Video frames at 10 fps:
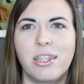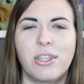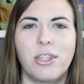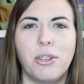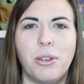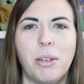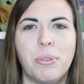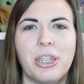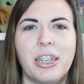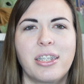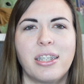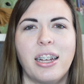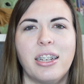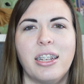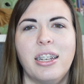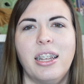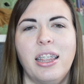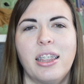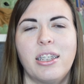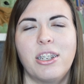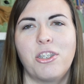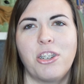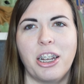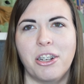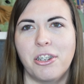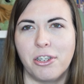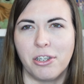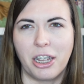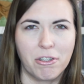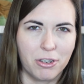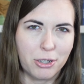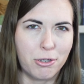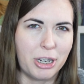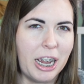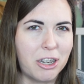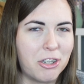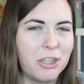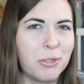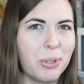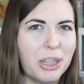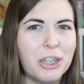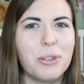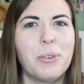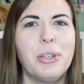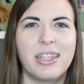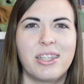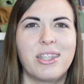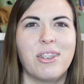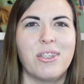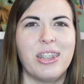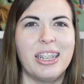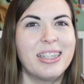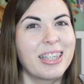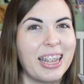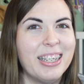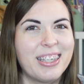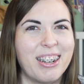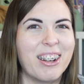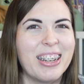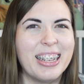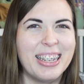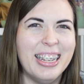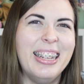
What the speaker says: so I'm really excited to share her first reactions with you. So let's get started.